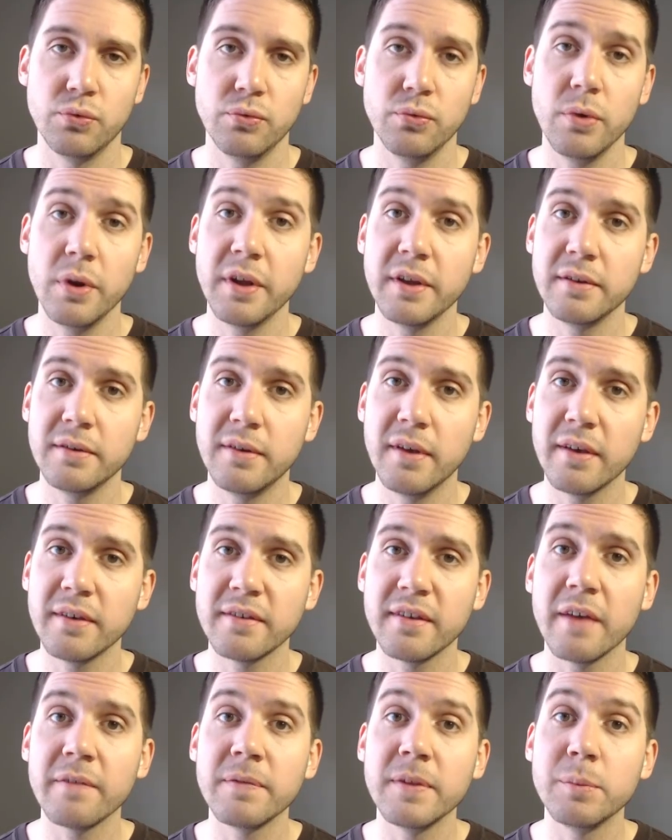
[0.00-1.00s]
Running
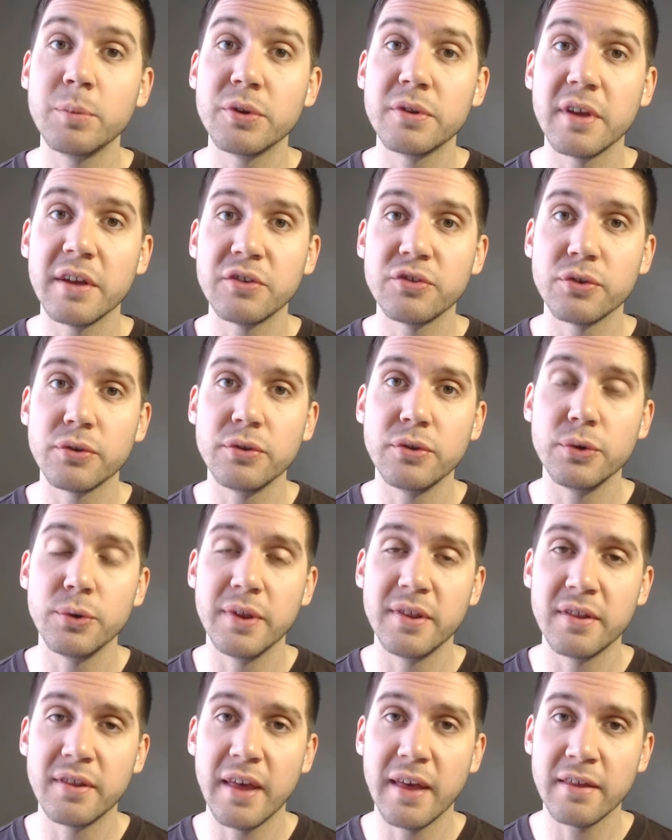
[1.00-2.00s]
does have the potential to
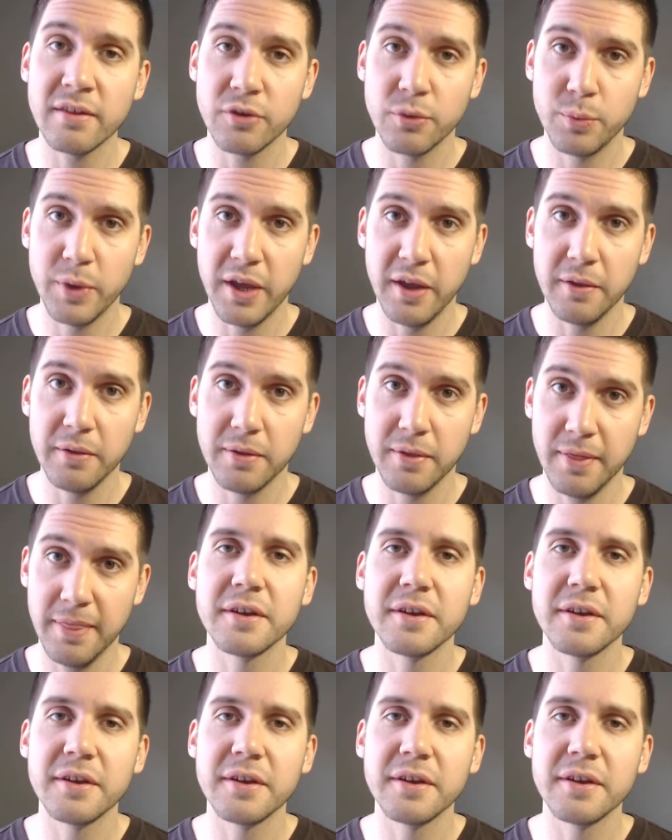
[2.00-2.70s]
exacerbate.